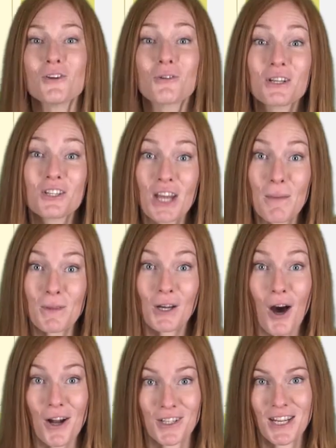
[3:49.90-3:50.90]
You can shape the
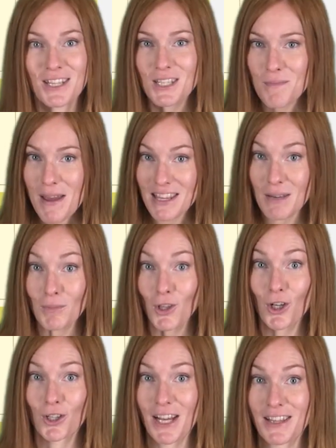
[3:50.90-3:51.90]
continents to make them
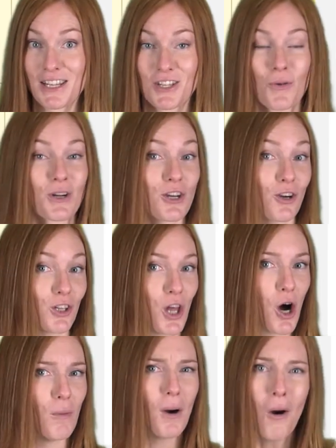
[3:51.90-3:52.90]
look like they do on your
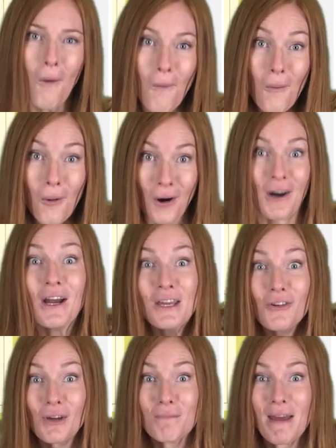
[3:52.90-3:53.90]
globe, or
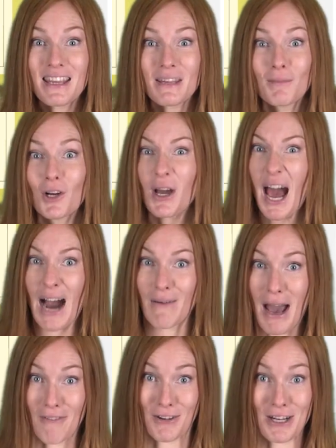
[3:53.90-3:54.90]
you can make them look
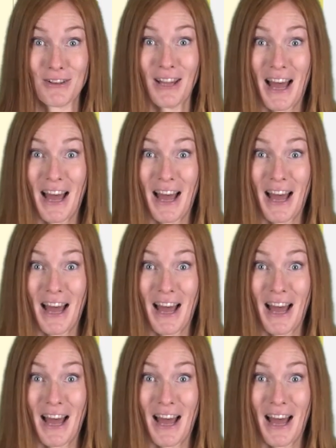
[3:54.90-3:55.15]
however you